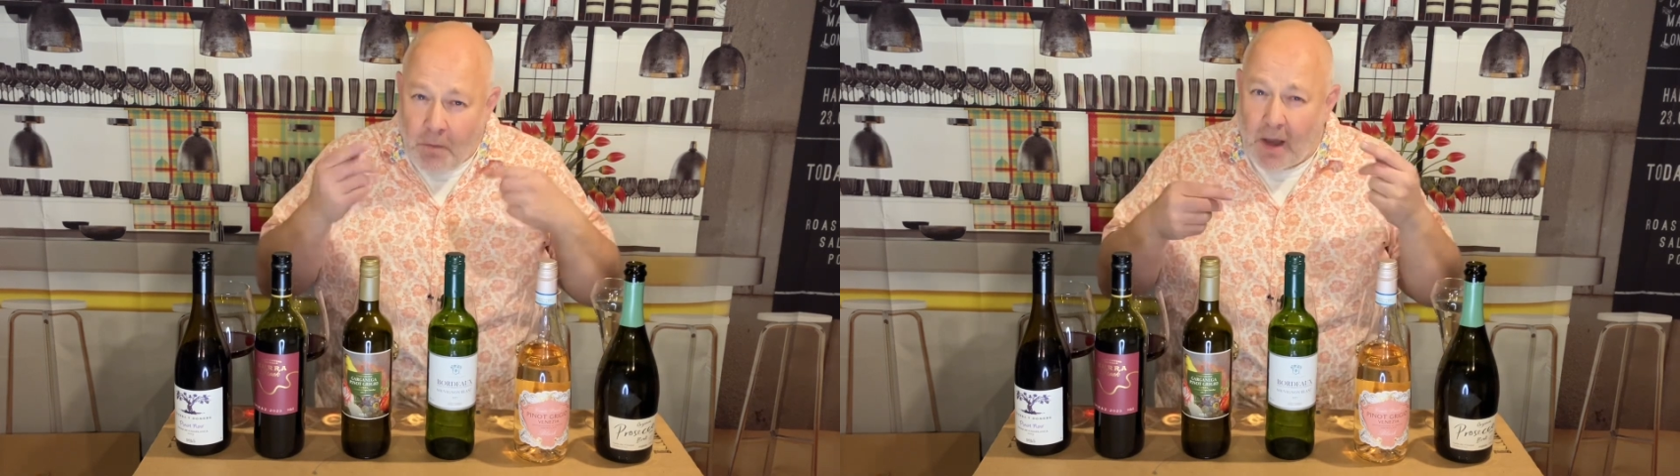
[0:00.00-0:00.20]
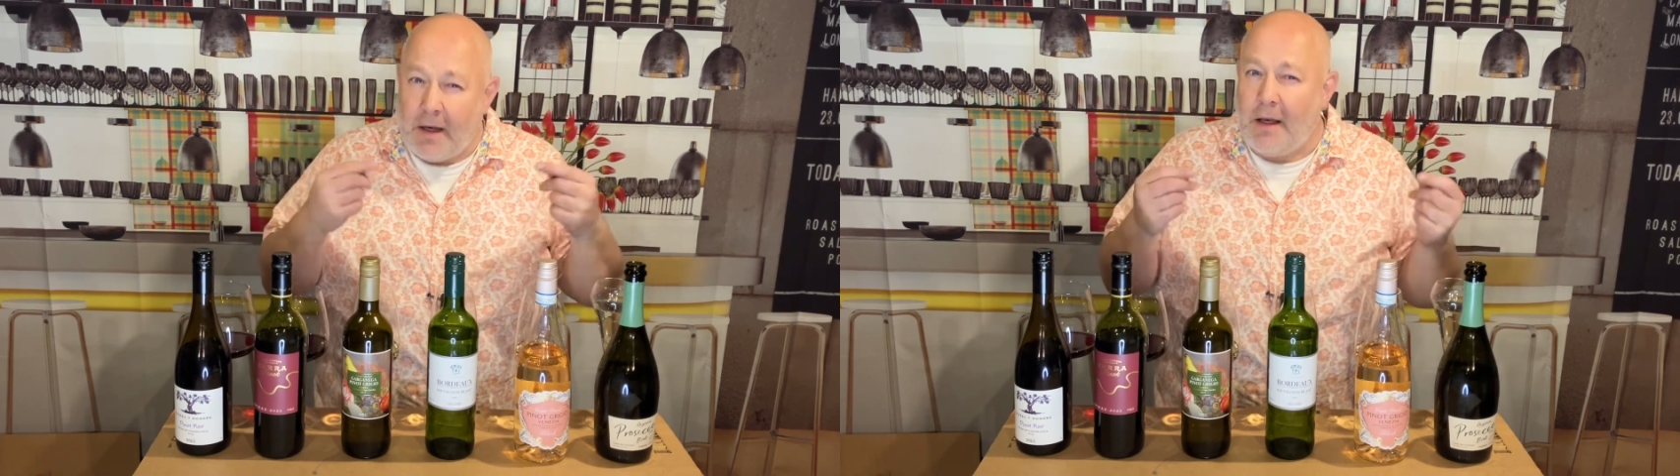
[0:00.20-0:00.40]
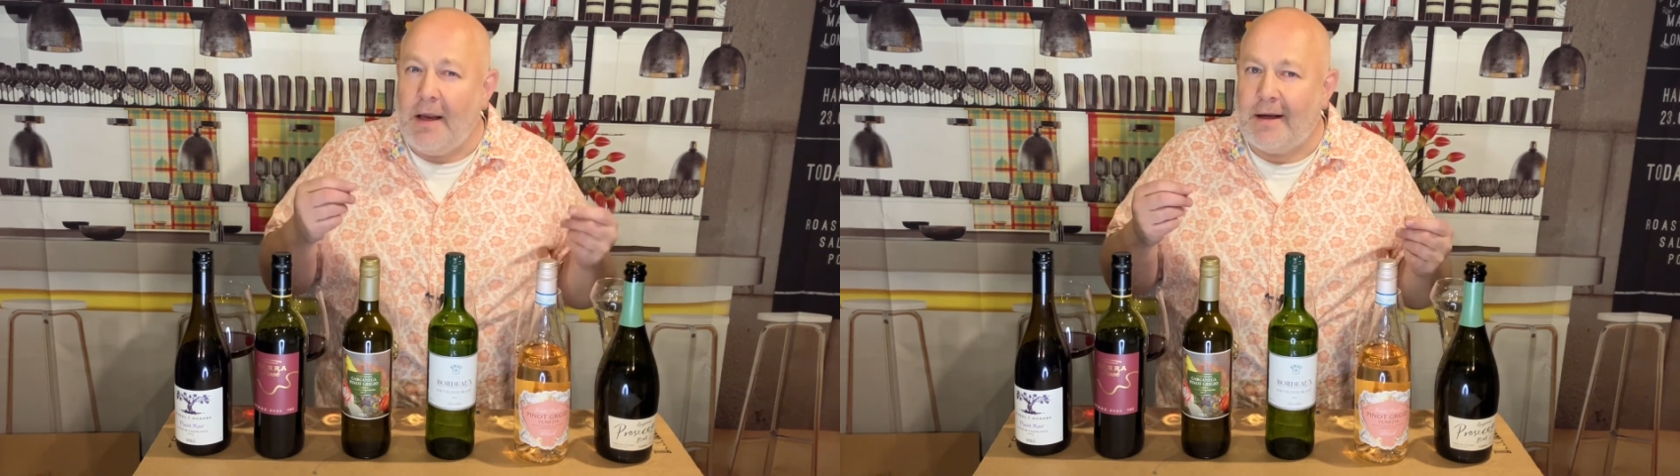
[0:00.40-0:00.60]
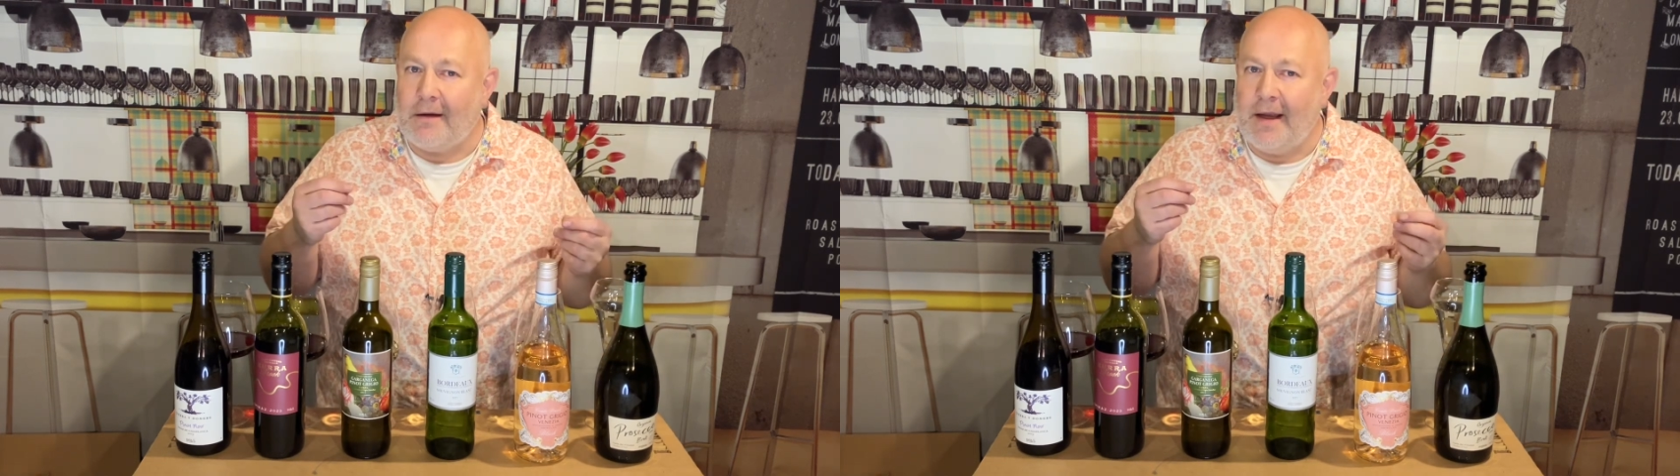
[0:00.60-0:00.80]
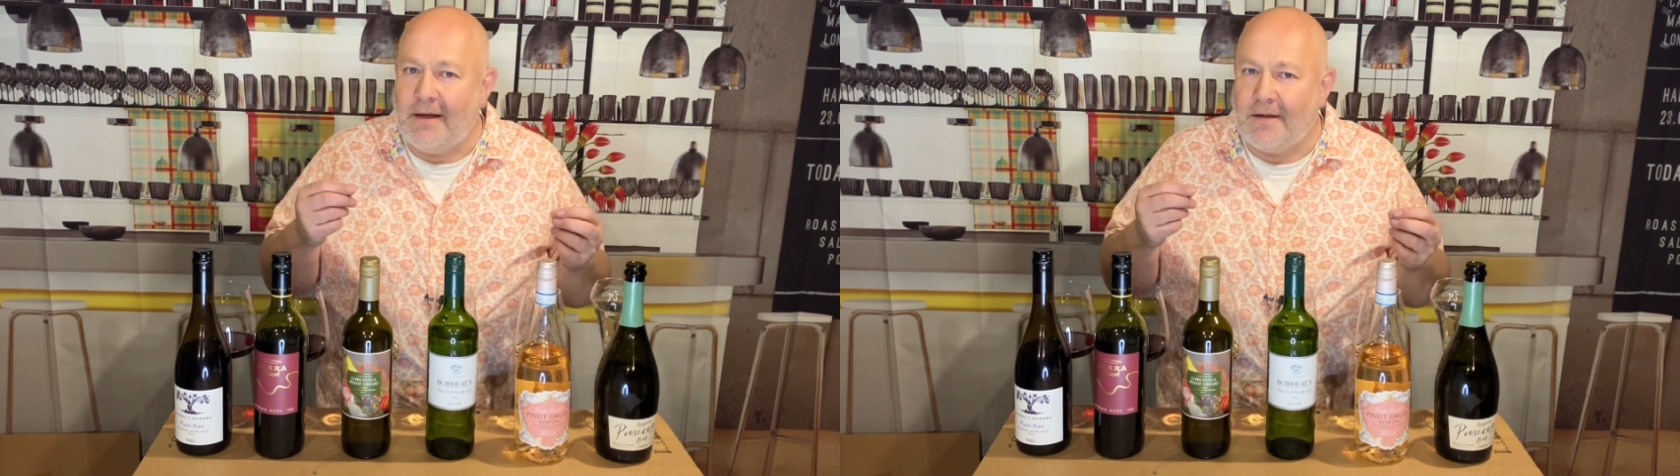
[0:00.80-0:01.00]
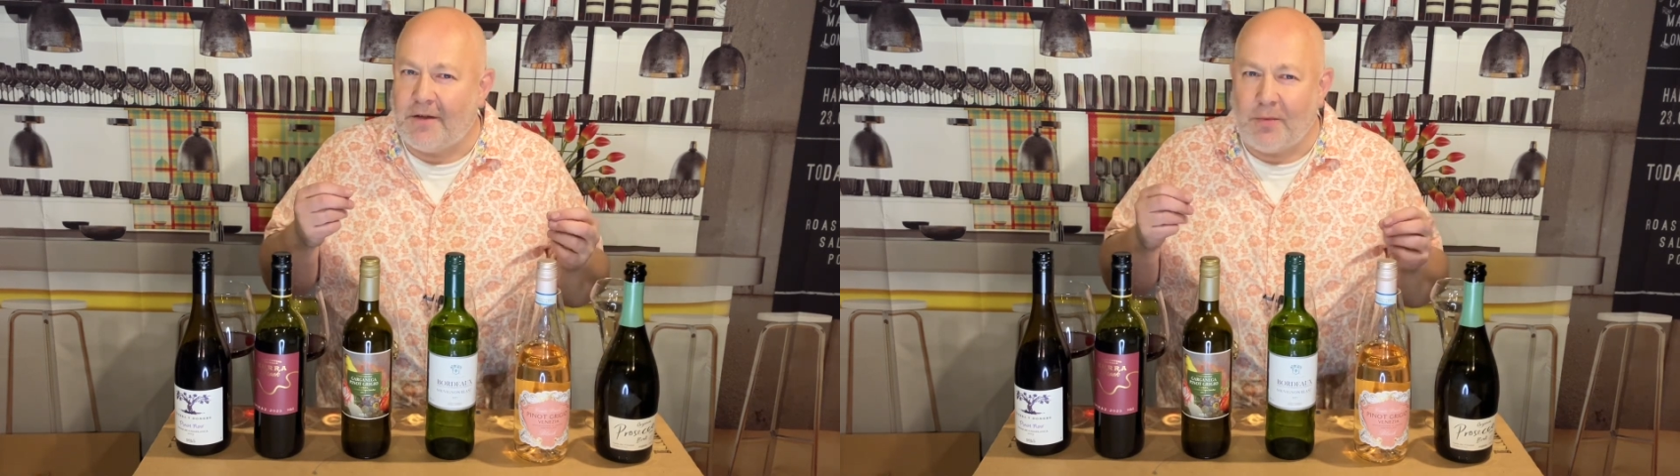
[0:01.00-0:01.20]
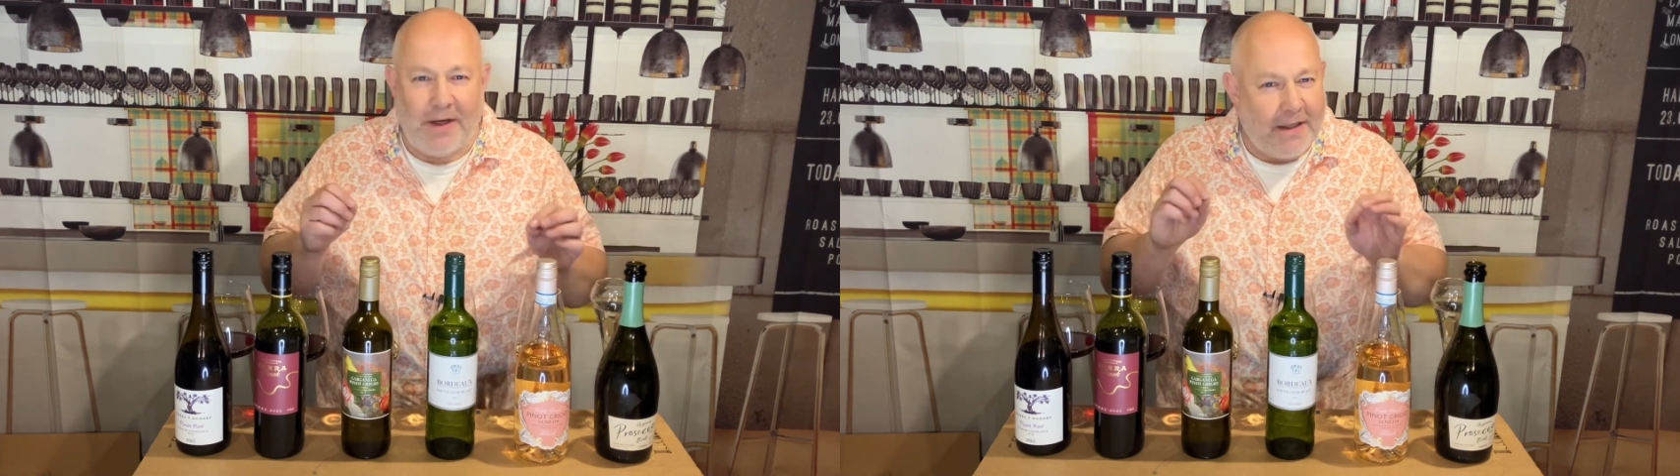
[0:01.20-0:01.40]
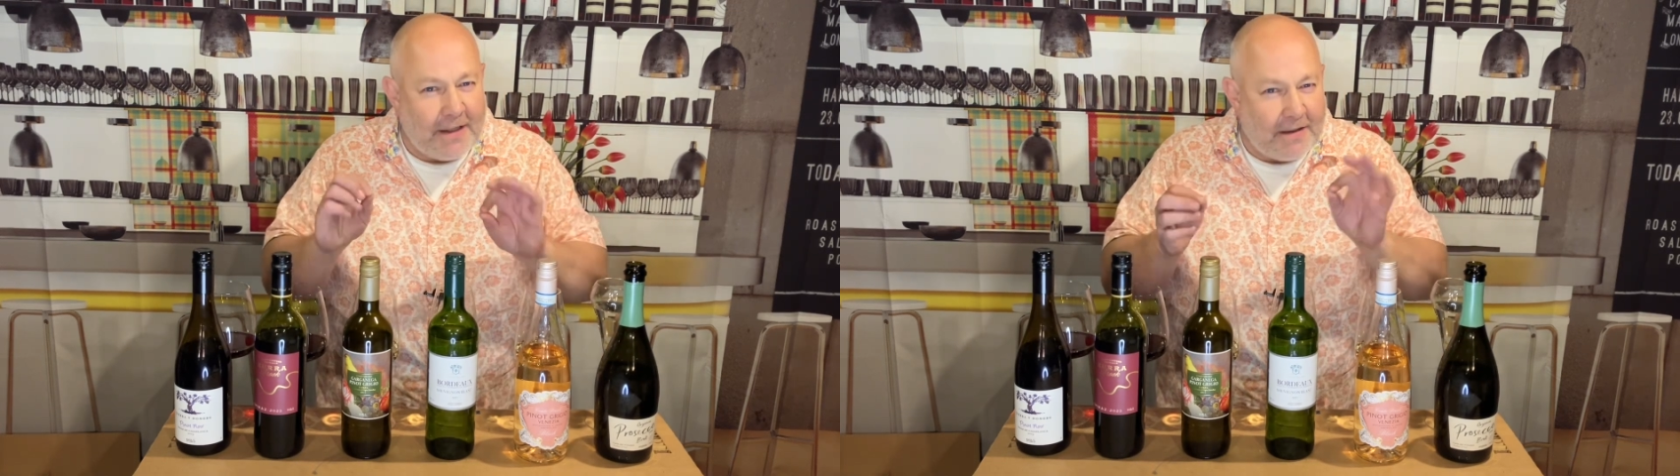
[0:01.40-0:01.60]
little hint of
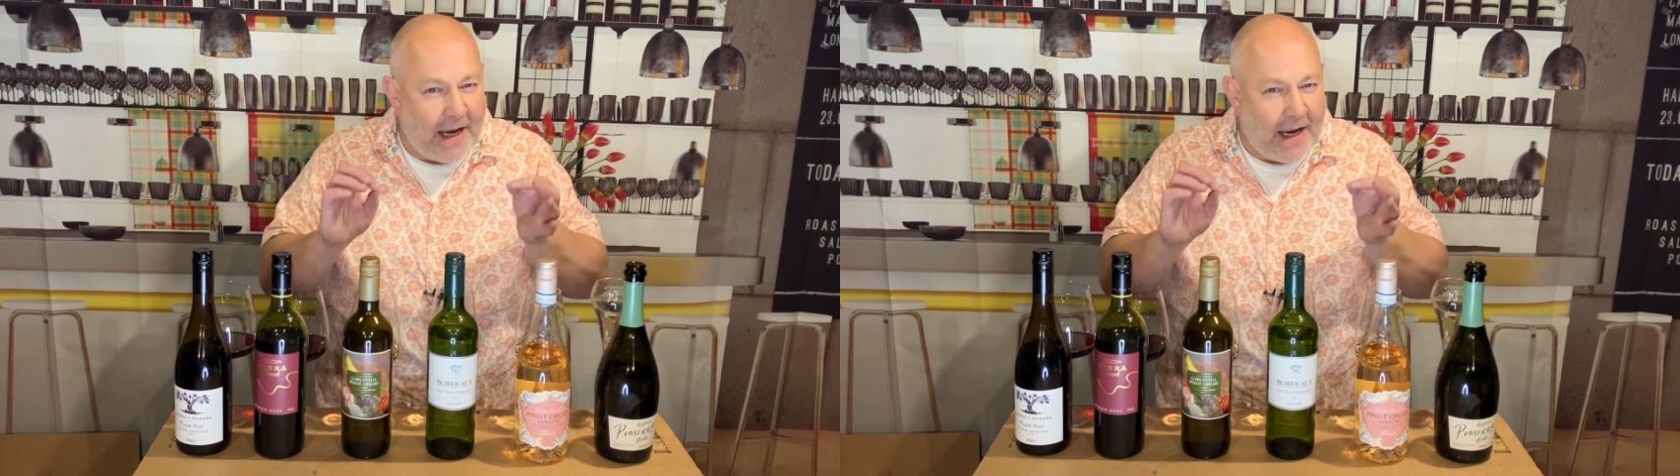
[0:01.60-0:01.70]
sweetness